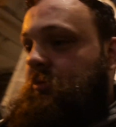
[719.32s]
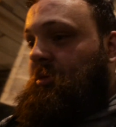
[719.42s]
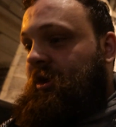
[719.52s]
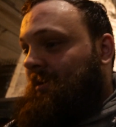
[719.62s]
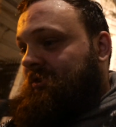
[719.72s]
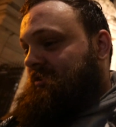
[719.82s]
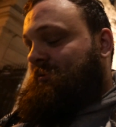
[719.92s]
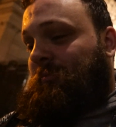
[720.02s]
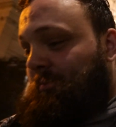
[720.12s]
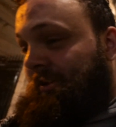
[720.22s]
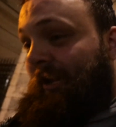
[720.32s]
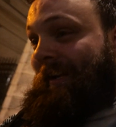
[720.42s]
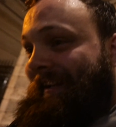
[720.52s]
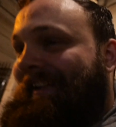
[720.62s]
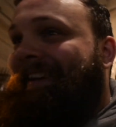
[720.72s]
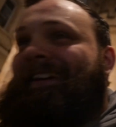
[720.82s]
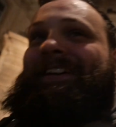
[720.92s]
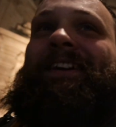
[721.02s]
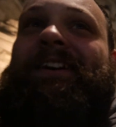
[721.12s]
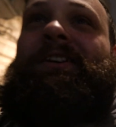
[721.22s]
pretty much like
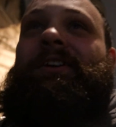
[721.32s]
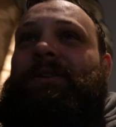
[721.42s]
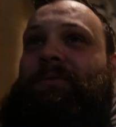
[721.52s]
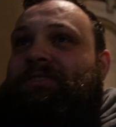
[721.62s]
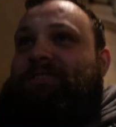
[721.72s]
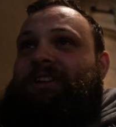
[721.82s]
was